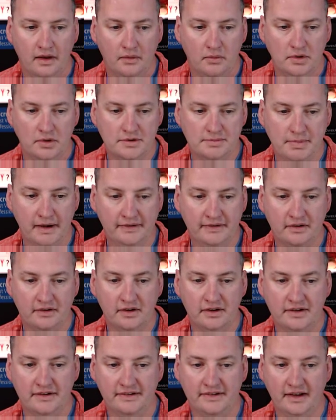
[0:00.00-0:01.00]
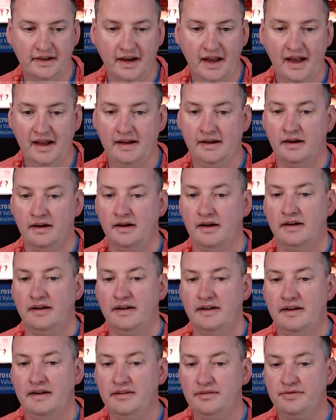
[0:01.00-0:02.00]
which basically just said, hey,
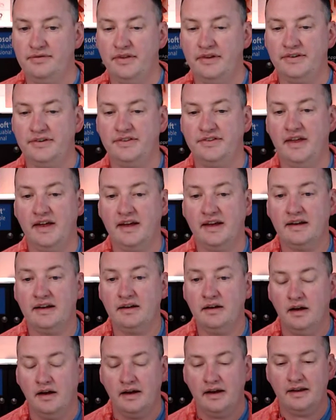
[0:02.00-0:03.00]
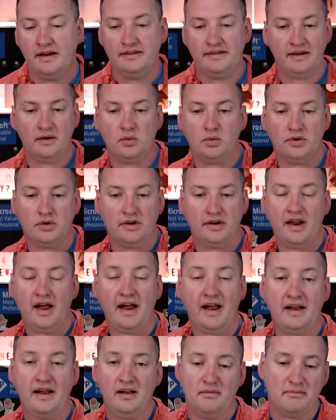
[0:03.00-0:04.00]
if this thing is equal to
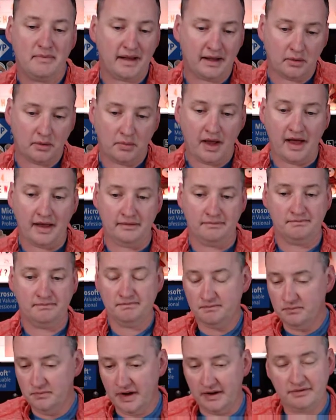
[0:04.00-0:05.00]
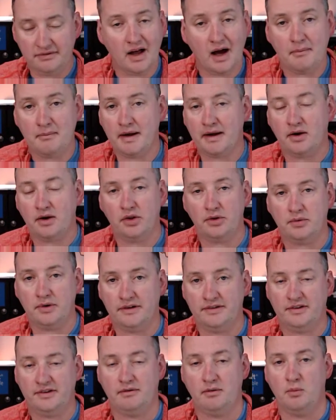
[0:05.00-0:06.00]
today, make it red. If not, make all the
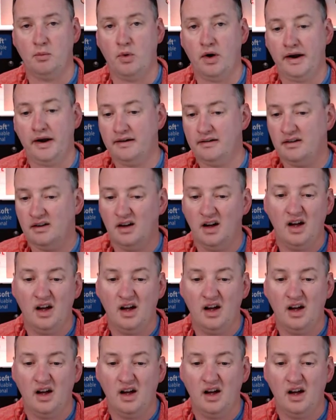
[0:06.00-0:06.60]
rest of them white.